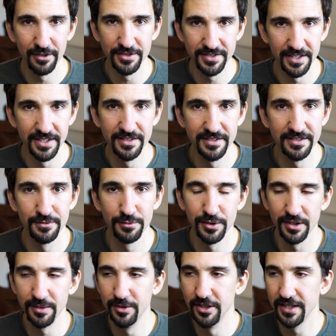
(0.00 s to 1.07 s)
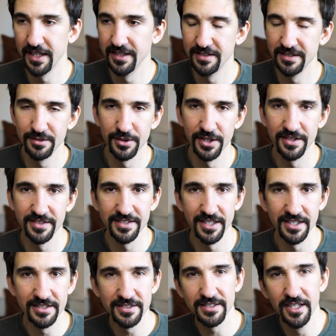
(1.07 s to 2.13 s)
how a scientist would communicate it to another
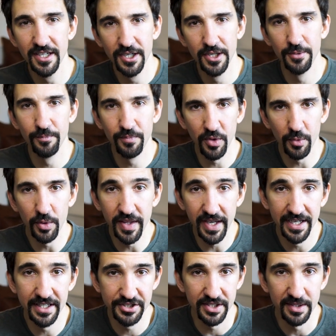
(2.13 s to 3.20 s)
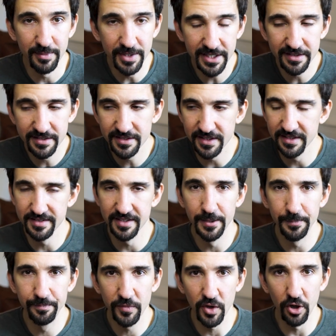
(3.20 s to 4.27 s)
scientist. What that actually means is
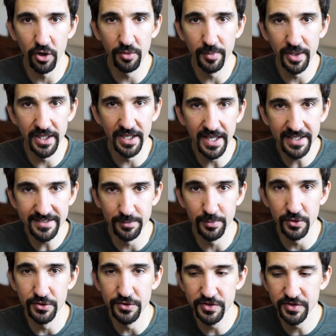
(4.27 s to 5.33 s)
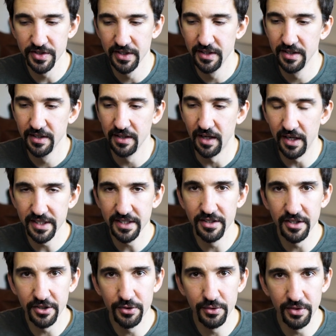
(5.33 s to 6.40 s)
that on my laser pulse, I
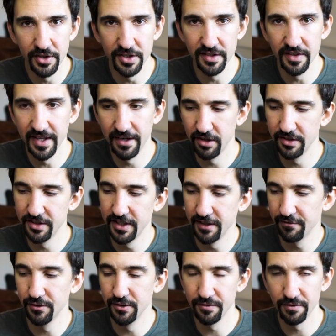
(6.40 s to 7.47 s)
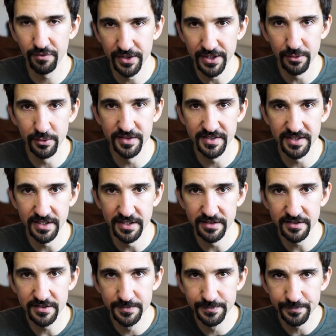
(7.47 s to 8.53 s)
know that there are different
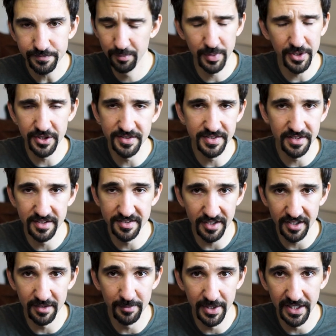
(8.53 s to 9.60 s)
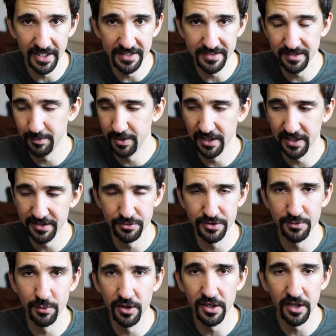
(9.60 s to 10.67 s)
frequencies because at the start of my laser, my laser
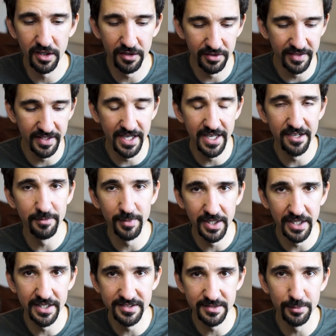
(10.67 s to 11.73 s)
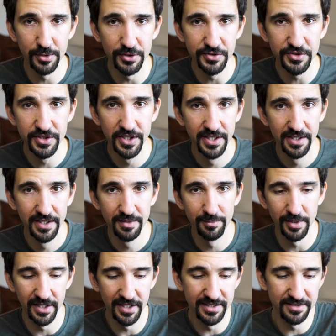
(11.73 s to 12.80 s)
is one color, at the end of my laser pulse,
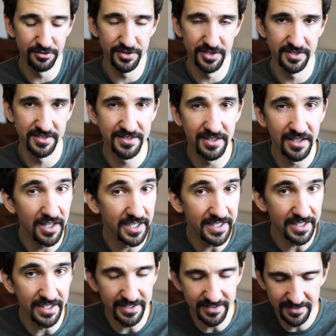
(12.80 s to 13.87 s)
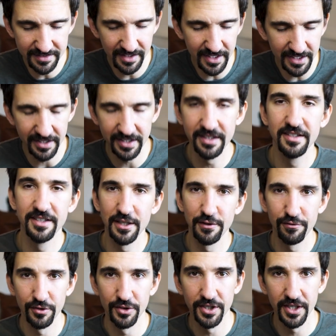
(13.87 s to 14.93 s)
my laser is a slightly, slightly
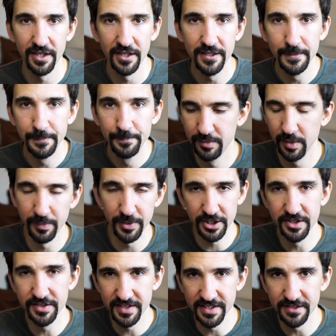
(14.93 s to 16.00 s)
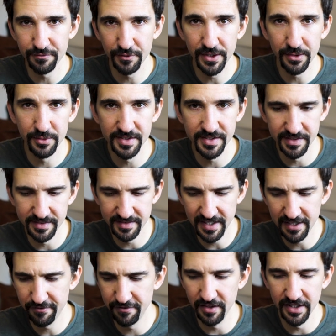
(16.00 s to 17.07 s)
different color. But because these frequencies
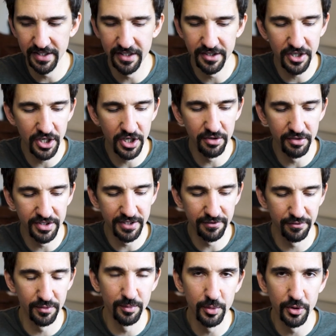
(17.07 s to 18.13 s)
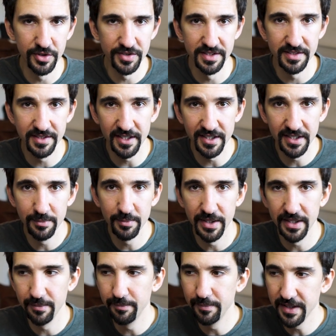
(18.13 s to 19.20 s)
definitely occur at different points in time,
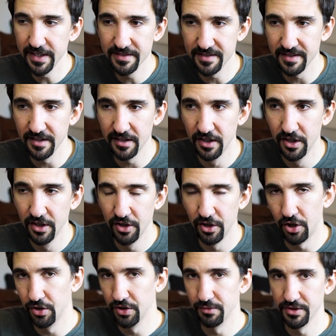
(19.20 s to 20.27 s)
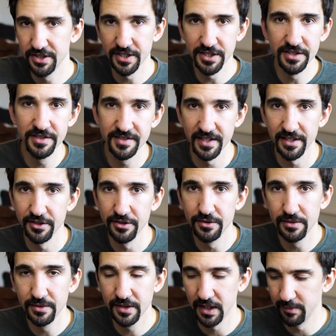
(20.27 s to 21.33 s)
it means that on the return
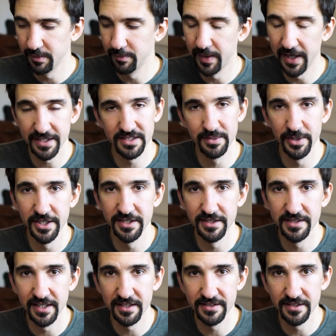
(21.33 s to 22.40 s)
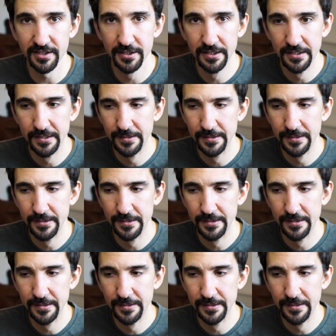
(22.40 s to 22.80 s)
signal coming back to my detector,